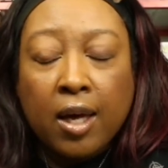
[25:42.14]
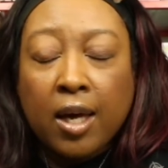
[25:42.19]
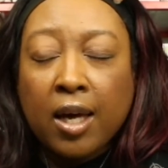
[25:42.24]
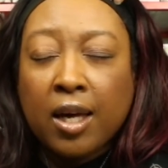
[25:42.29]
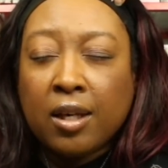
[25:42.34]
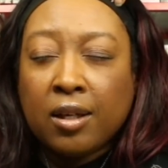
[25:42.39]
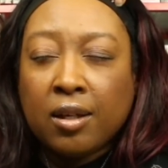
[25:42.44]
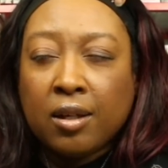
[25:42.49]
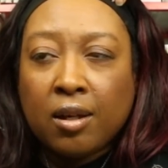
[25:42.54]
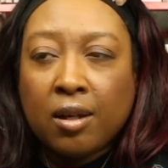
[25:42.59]

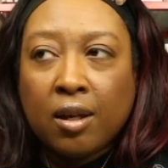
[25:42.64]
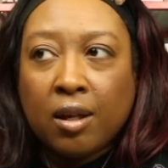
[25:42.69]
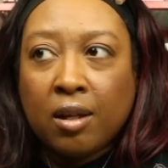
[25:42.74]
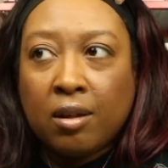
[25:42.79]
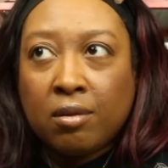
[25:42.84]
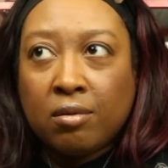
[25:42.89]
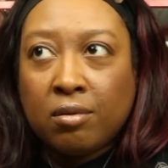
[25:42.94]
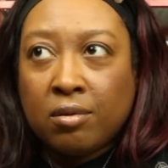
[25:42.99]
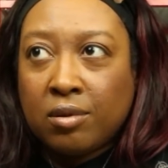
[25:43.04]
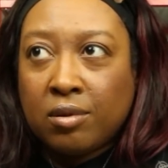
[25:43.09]

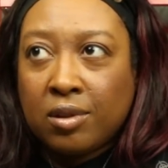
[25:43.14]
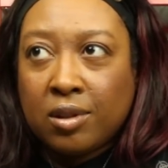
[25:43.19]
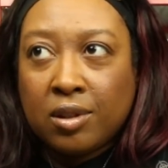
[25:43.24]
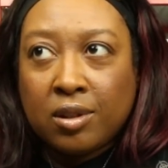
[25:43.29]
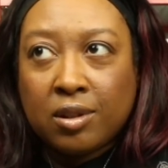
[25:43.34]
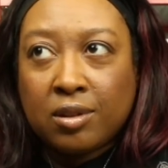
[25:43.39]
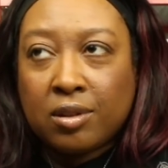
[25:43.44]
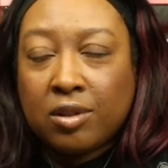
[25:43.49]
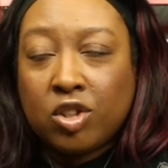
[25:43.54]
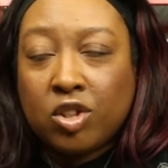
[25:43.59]
And
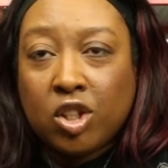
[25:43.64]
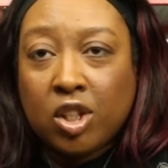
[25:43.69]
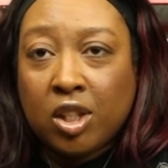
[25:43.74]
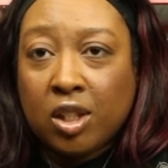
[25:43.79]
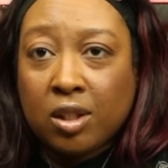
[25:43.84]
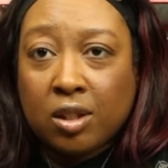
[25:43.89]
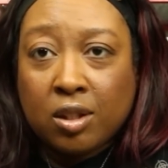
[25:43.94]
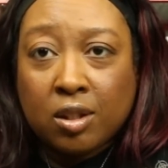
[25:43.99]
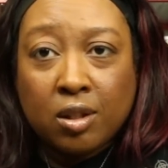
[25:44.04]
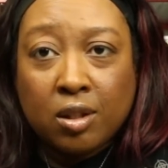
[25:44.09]

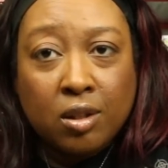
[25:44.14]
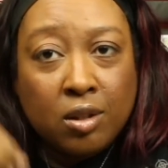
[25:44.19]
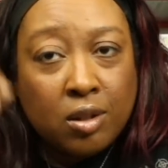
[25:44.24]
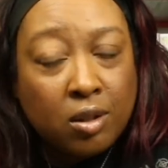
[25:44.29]
geez,